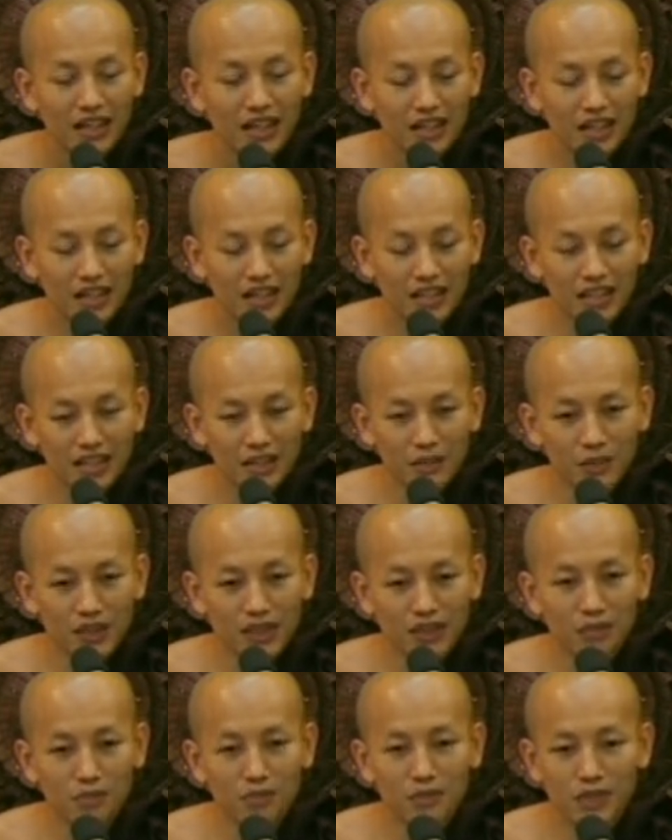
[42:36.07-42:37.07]
Arahanta
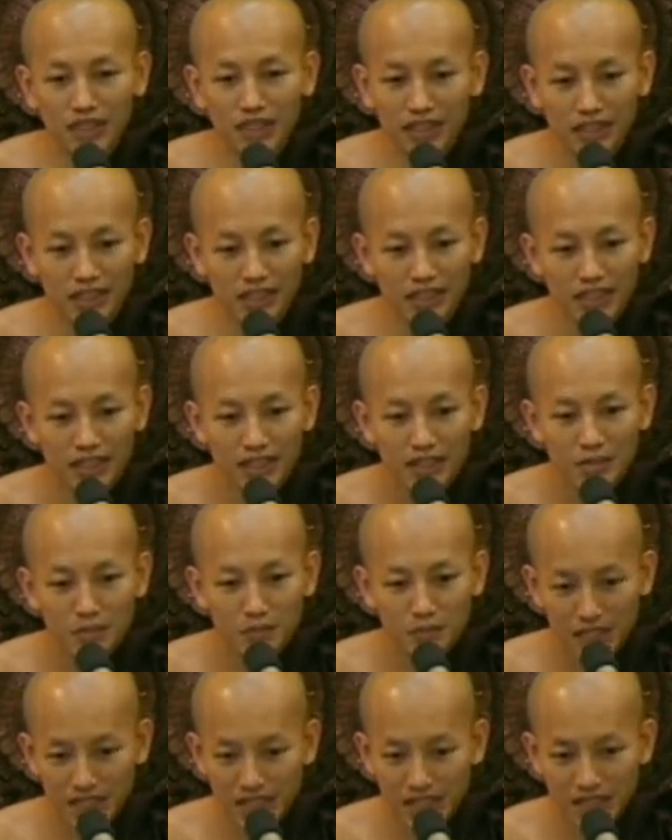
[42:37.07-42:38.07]
means many
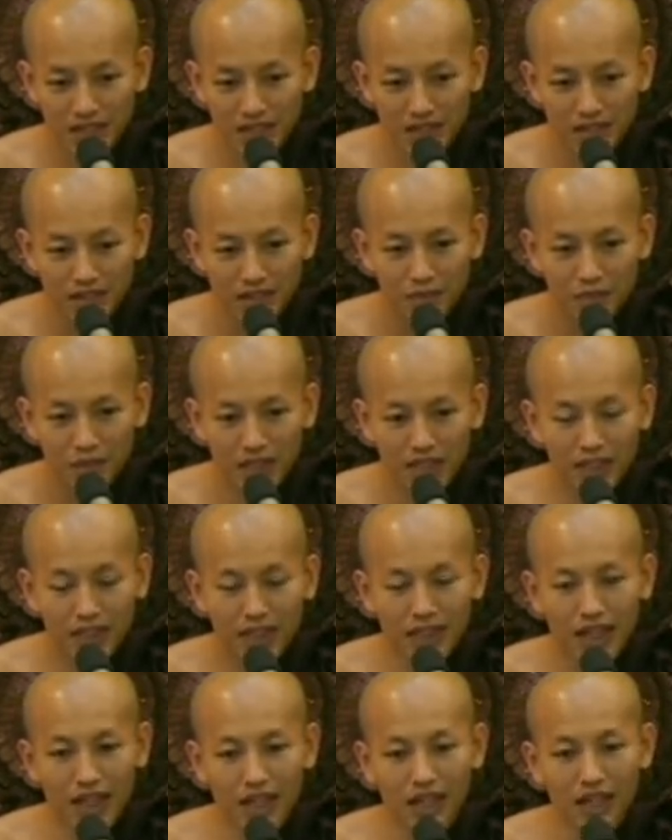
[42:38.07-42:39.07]
meaning. But
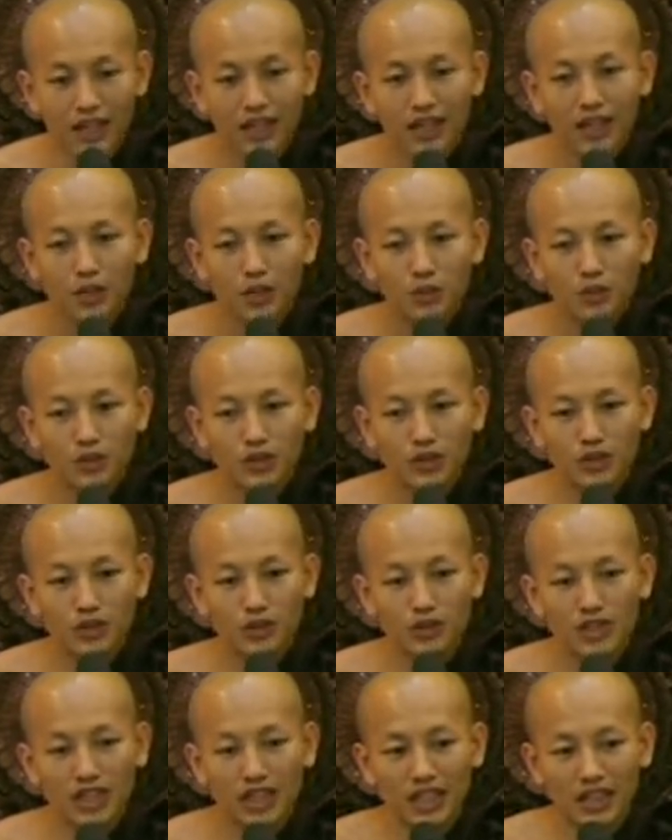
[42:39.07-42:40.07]
here we
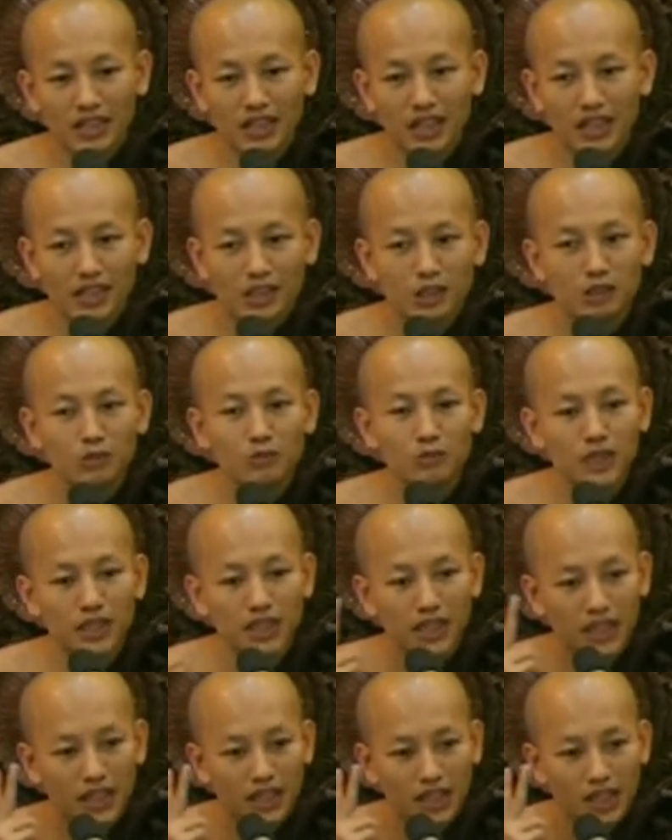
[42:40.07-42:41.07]
should take the two
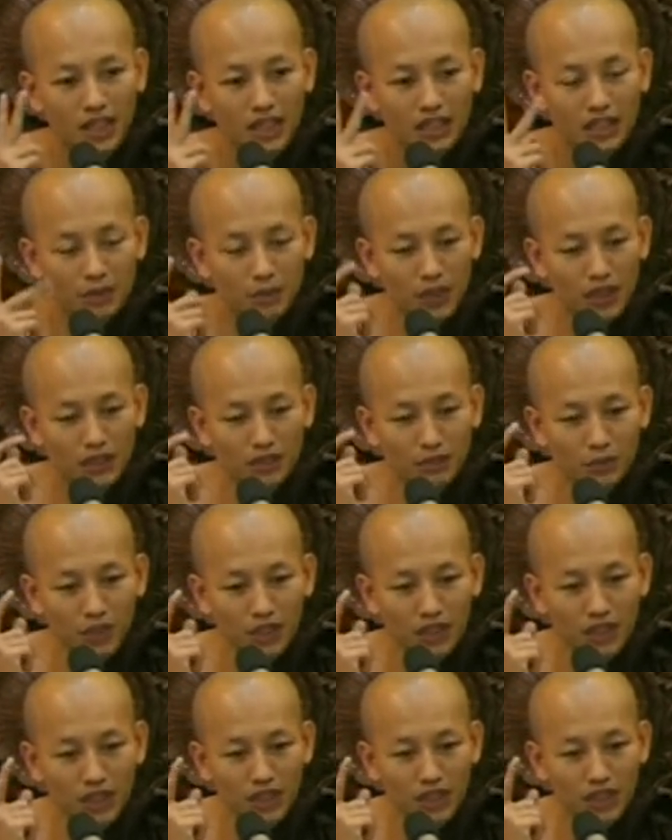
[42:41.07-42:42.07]
meaning. The first
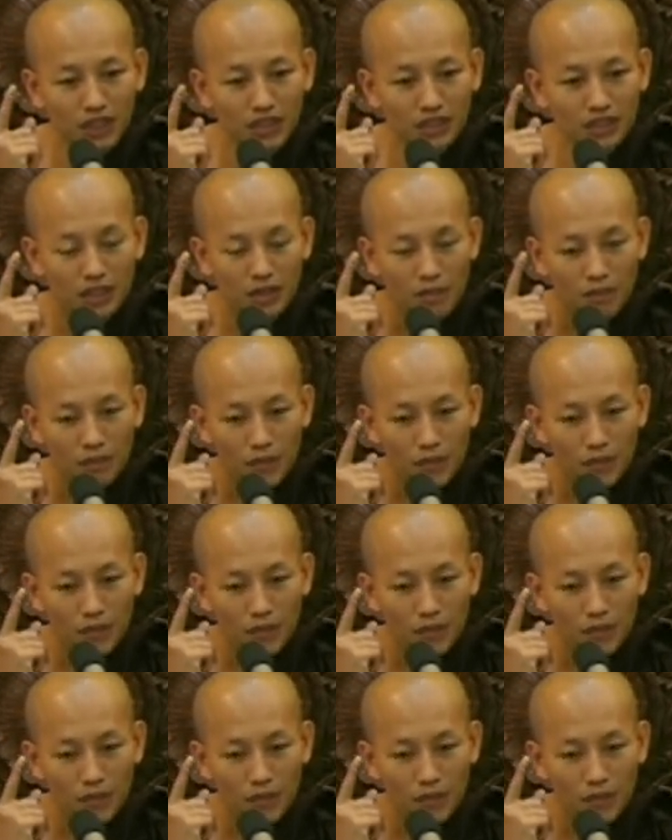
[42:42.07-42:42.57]
meaning is,